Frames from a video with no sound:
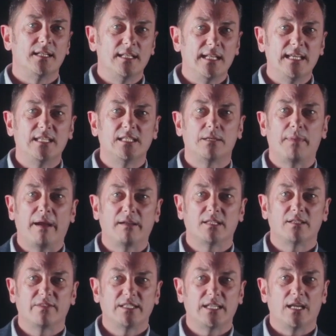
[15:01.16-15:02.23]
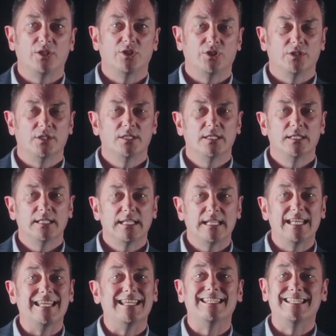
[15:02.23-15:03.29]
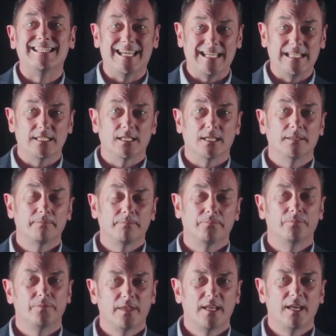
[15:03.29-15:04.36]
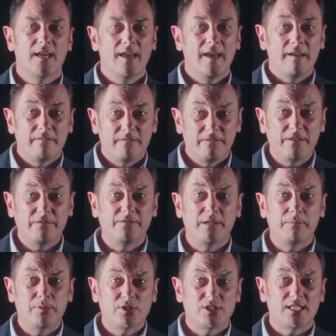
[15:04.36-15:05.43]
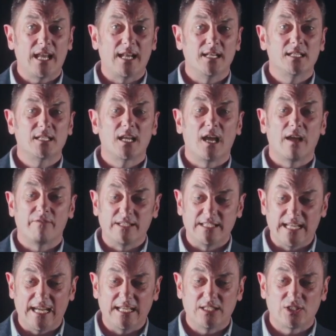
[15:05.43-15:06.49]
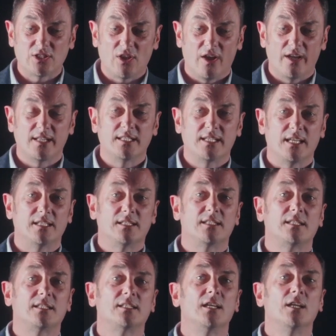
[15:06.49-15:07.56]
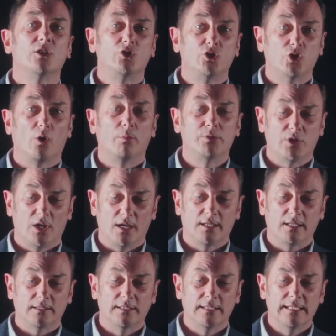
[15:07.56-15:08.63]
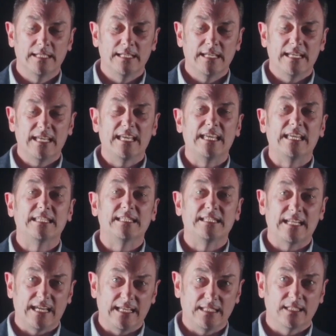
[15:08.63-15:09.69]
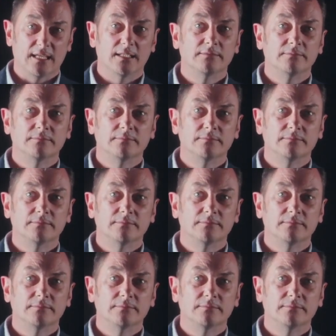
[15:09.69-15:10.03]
least amount of attention, is data. 50% of a data scientist's job title is data.